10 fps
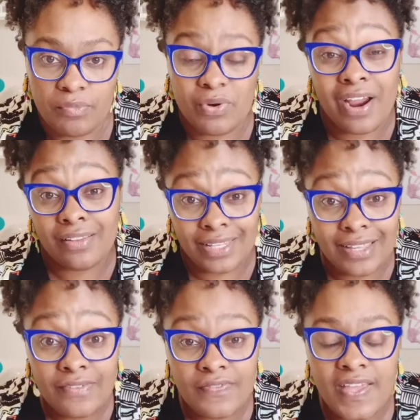where I
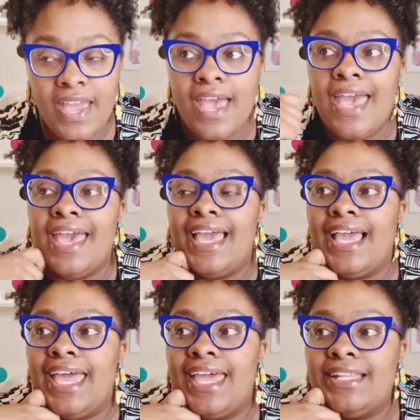live.
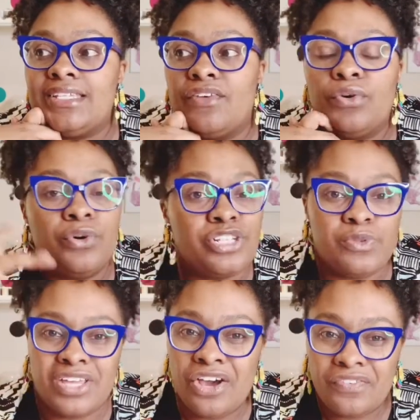And of course,
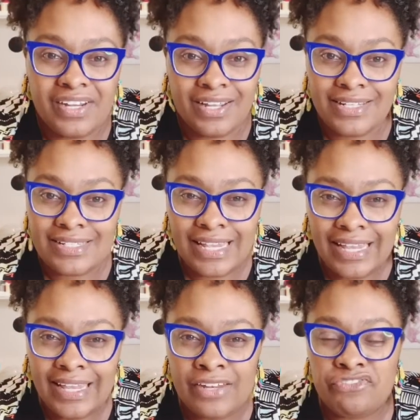with
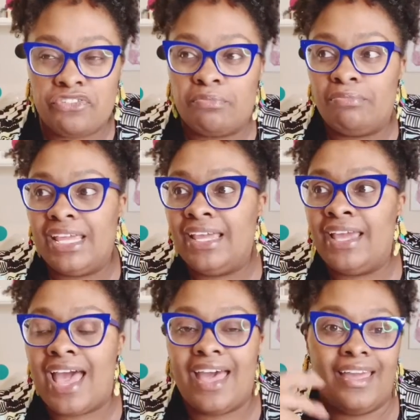COVID-19, for
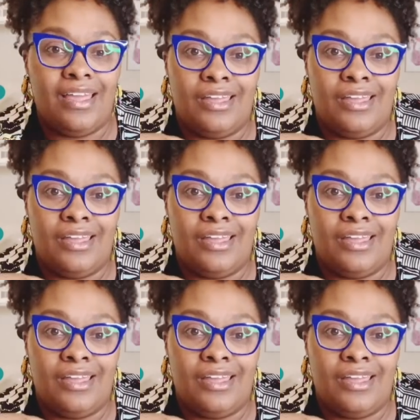me, I